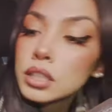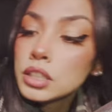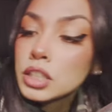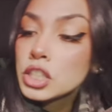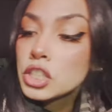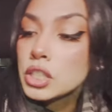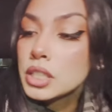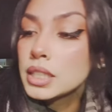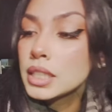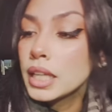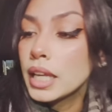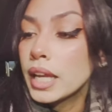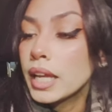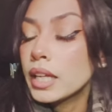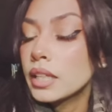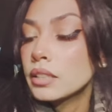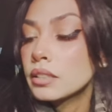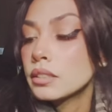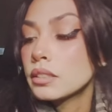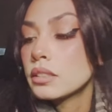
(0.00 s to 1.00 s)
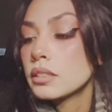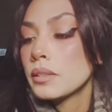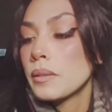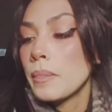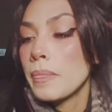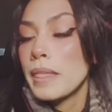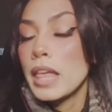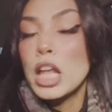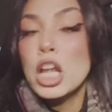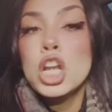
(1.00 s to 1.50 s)
Did you see it?
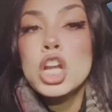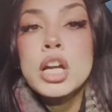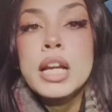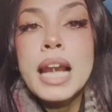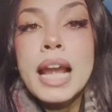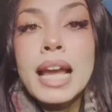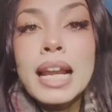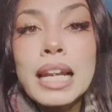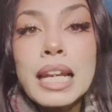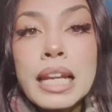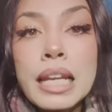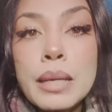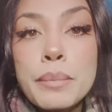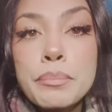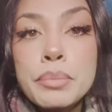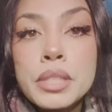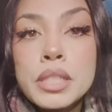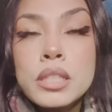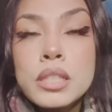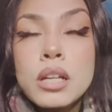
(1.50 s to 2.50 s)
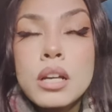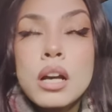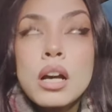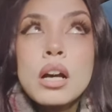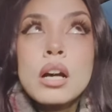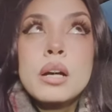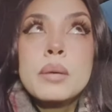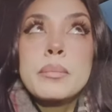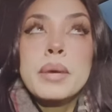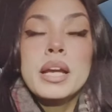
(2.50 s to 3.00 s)
It looked like lips.
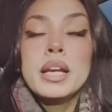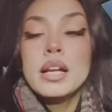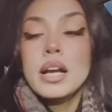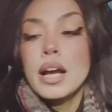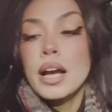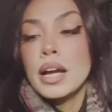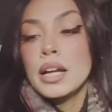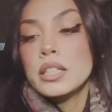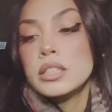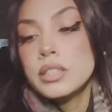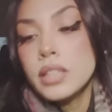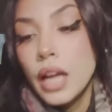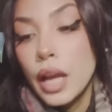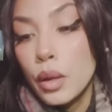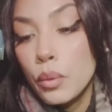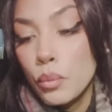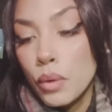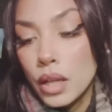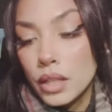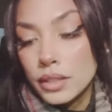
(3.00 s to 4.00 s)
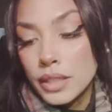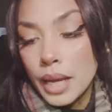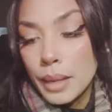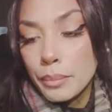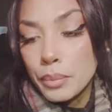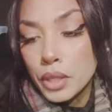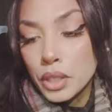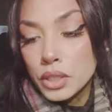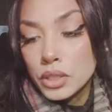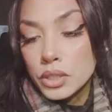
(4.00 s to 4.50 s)
Oh my gosh, I want that
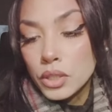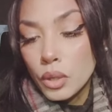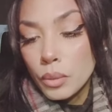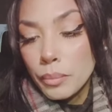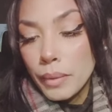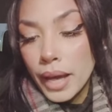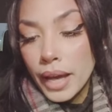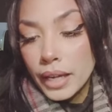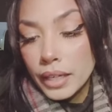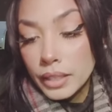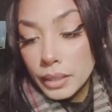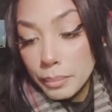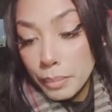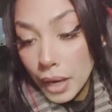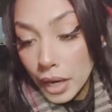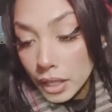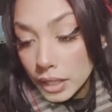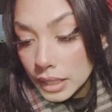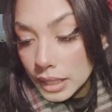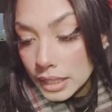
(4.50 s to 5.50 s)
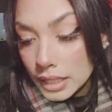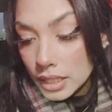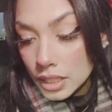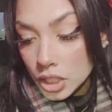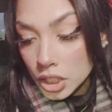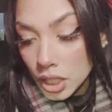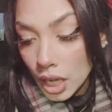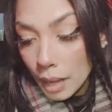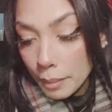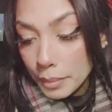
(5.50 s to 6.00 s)
purse so bad. And apparently this
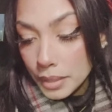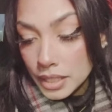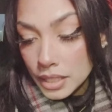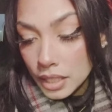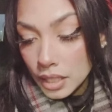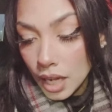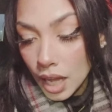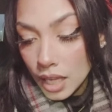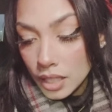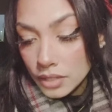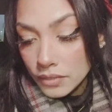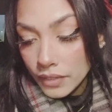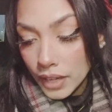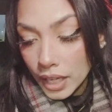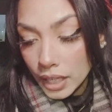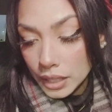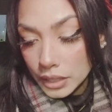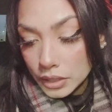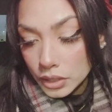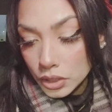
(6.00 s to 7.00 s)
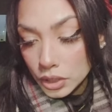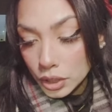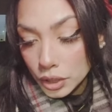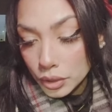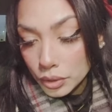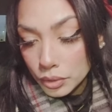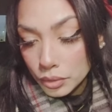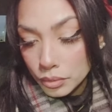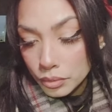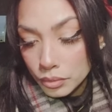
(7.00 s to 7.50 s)
shop is in Las Vegas
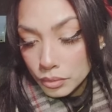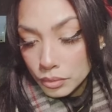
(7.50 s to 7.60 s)
too.